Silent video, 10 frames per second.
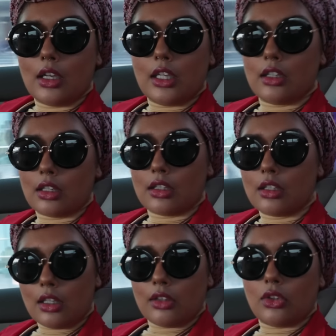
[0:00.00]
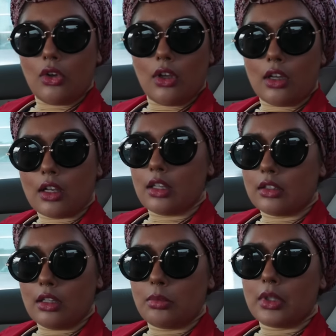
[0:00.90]
here in Doha
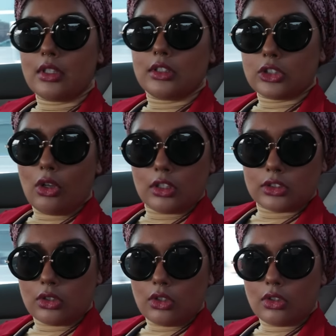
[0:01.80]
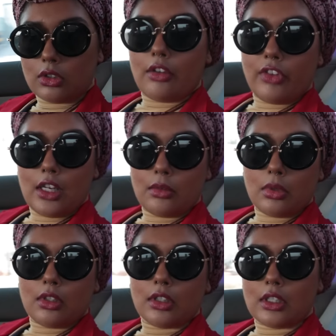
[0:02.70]
Qatar but it's also
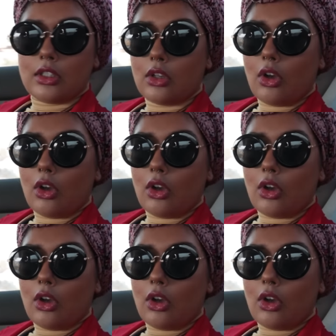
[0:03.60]
available in